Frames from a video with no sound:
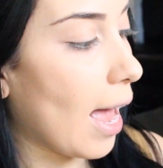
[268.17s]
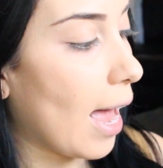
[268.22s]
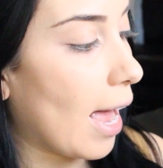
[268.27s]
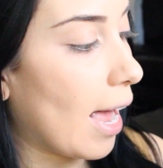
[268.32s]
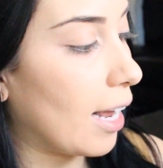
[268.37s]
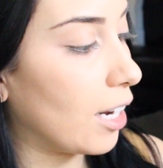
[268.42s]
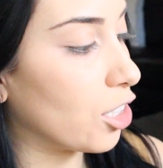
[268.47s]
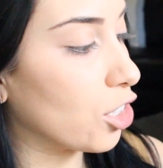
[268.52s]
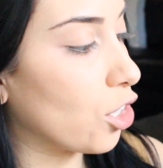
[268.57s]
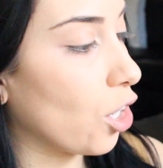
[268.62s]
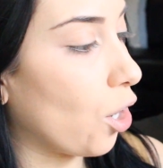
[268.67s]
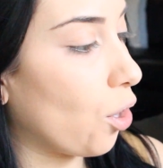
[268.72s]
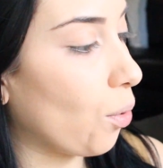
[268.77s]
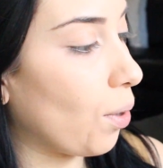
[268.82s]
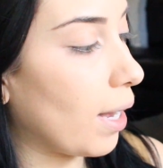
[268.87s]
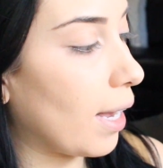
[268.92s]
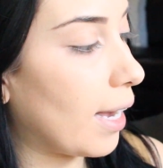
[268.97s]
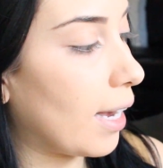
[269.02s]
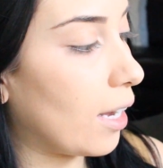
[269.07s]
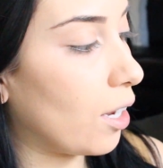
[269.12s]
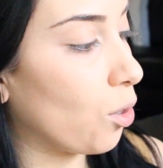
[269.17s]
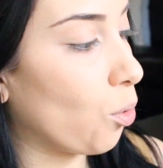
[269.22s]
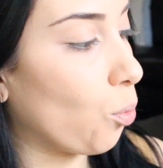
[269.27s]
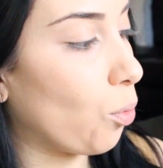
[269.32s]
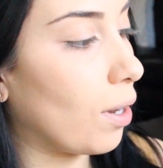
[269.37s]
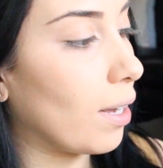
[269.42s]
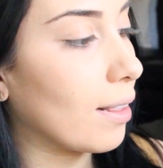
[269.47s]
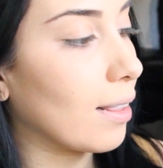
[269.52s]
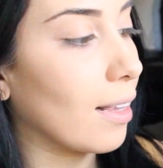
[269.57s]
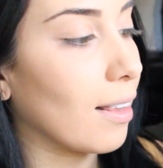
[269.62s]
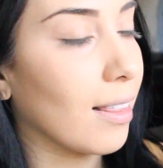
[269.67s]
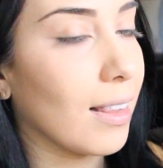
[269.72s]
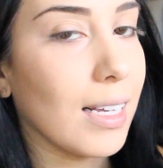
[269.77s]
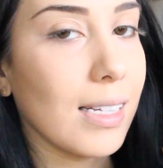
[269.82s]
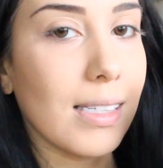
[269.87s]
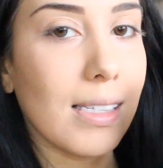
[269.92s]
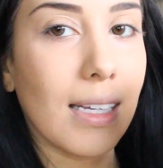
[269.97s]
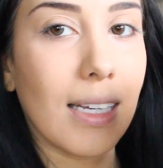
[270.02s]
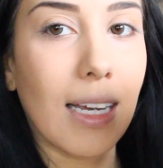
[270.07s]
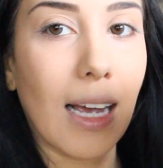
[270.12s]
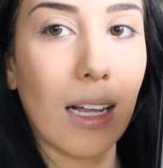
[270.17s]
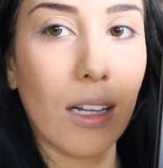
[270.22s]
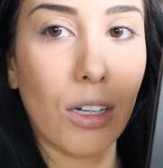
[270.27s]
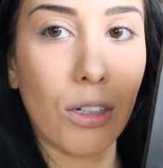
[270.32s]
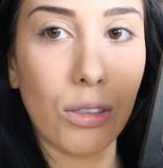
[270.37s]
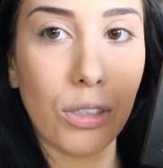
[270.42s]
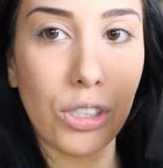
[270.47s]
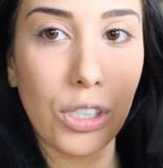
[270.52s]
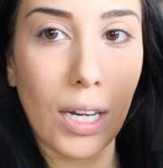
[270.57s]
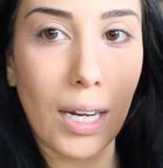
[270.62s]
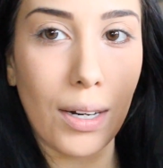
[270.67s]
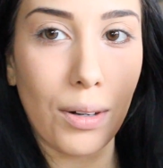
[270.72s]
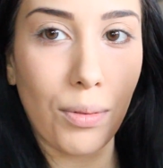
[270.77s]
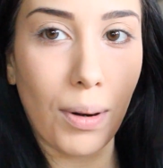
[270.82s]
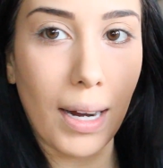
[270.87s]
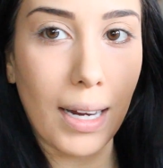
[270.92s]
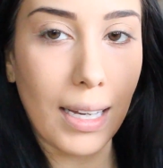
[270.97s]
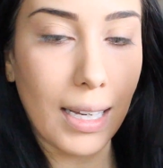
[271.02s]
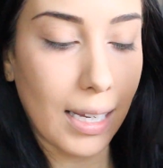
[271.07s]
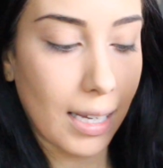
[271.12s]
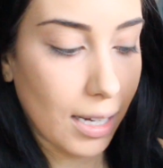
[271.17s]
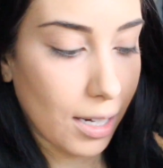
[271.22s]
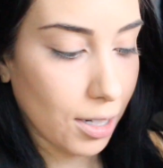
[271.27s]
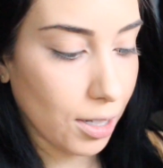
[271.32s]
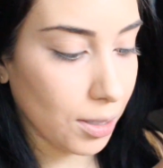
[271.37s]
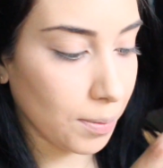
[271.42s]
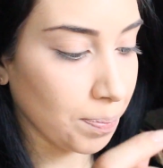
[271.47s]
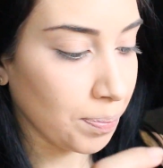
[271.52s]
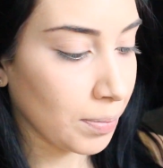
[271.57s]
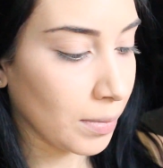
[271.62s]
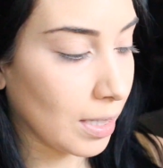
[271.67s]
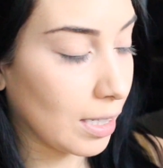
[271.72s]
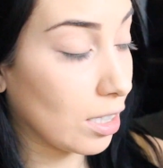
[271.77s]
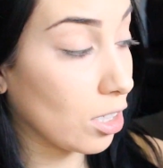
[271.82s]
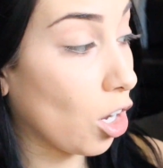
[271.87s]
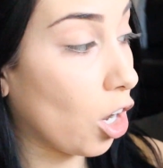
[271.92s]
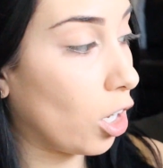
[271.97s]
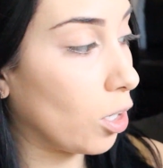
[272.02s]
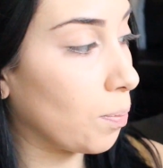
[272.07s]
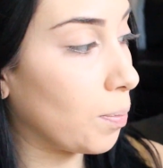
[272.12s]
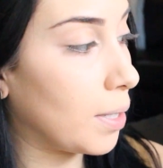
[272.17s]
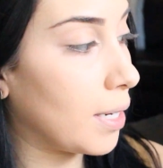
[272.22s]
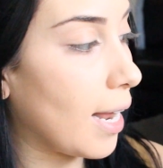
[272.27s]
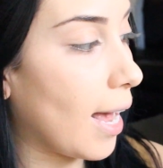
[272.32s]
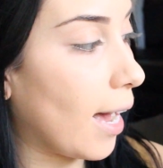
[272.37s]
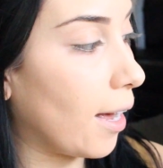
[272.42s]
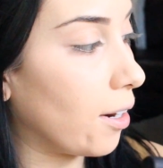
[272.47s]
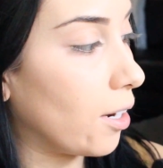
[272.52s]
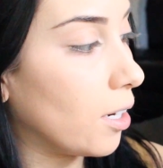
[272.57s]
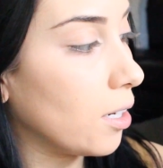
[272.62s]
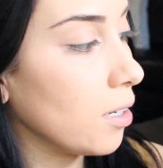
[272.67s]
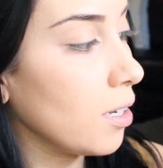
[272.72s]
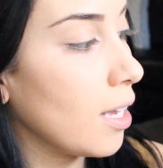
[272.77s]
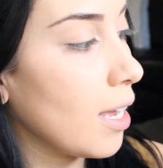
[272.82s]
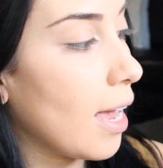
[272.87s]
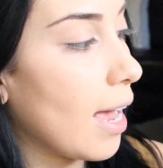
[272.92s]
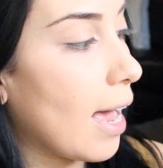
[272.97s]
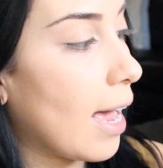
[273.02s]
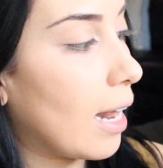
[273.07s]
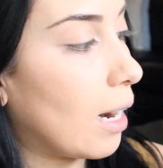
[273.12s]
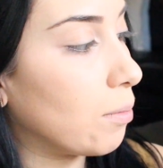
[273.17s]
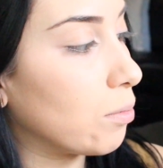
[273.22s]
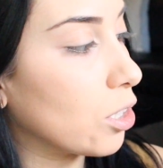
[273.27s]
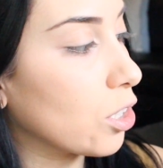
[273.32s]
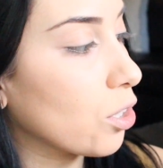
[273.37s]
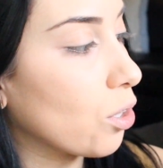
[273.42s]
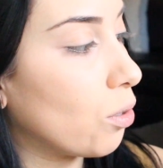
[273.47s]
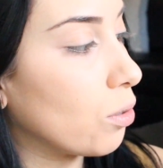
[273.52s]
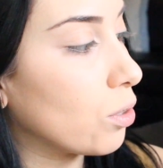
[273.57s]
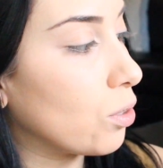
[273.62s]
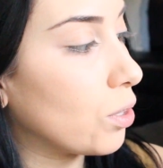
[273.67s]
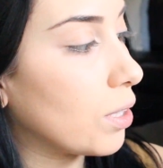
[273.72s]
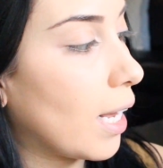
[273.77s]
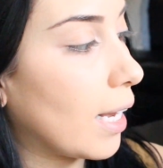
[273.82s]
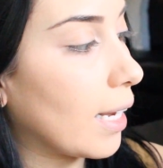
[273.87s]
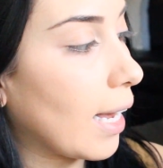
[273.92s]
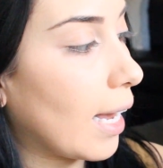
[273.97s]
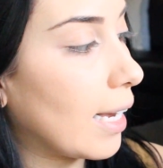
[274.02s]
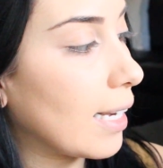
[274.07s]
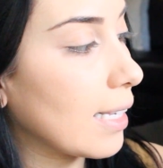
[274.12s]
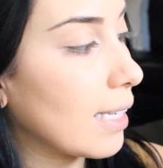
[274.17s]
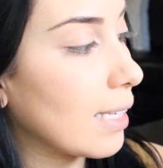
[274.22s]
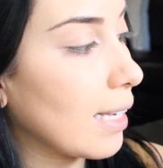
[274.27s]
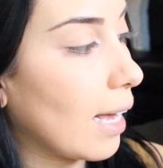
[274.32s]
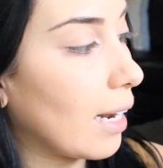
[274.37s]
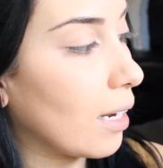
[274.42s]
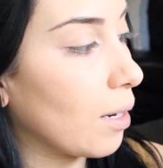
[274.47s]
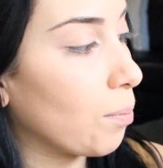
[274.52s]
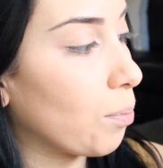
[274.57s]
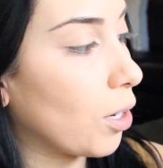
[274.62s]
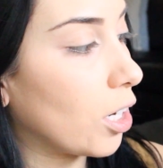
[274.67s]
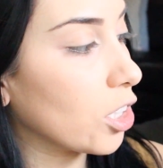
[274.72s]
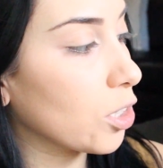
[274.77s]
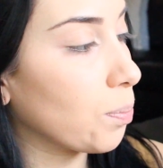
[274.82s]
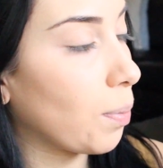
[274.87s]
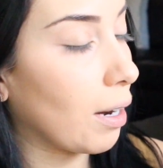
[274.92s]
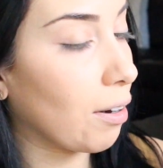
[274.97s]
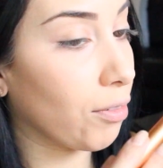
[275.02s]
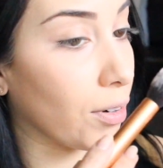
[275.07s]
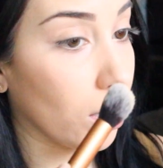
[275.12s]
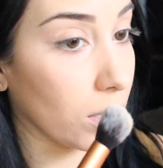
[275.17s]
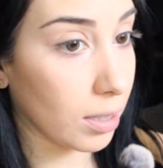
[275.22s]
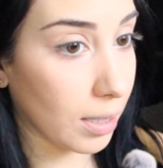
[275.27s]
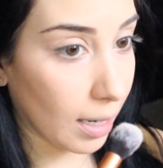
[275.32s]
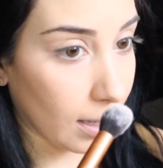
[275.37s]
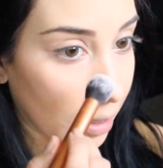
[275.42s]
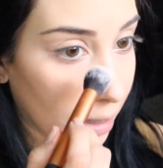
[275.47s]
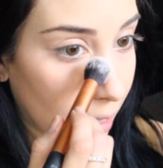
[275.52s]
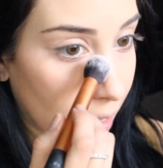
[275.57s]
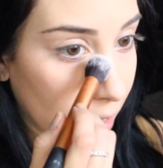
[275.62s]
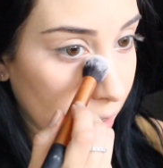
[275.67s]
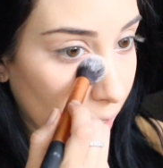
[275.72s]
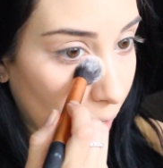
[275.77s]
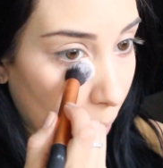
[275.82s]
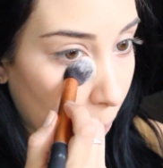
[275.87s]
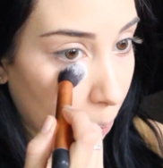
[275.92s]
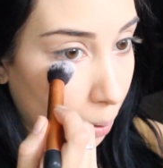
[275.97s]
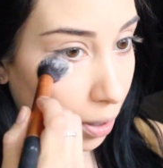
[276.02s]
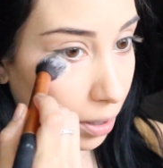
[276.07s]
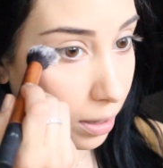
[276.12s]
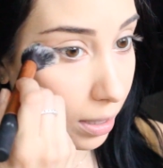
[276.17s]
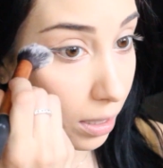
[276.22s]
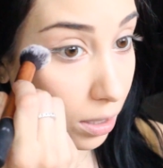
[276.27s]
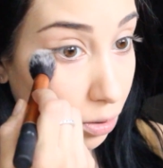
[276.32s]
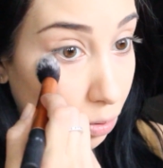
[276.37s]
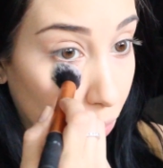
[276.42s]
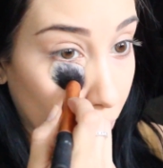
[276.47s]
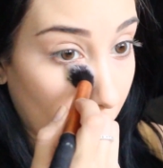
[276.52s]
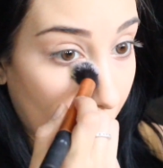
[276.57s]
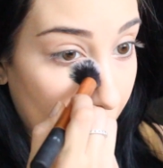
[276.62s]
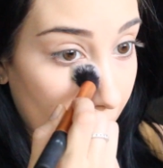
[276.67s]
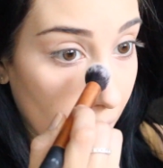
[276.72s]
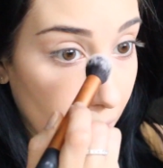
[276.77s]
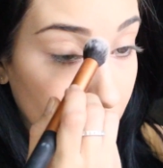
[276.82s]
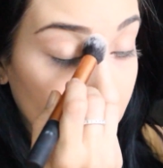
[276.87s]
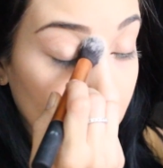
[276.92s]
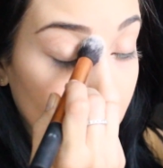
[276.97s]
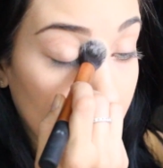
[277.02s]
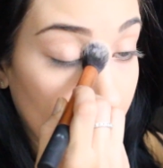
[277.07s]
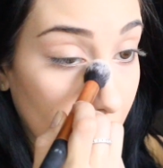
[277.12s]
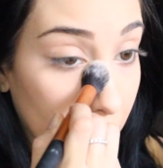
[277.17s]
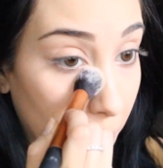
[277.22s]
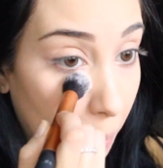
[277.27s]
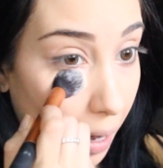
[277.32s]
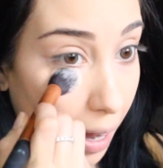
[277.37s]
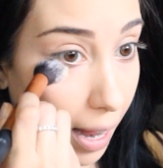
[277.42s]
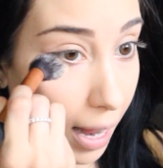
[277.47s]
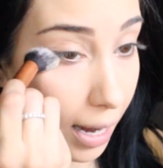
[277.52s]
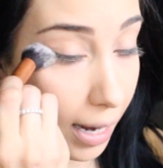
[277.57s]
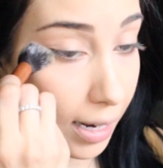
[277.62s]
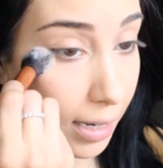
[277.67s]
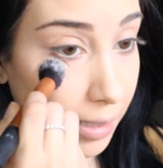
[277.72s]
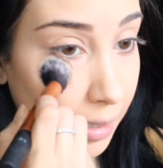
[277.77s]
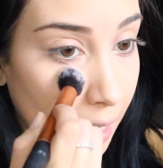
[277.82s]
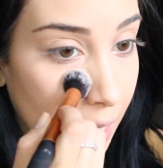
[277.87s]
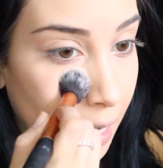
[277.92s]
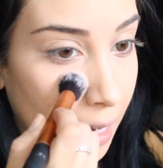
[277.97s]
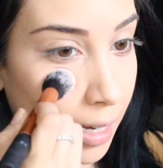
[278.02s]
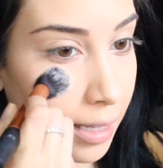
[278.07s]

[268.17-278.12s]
and go in with this yellow shade right here. It's called Banana. And I'm just going to take a setting brush by Real Techniques and put this right underneath my eyes.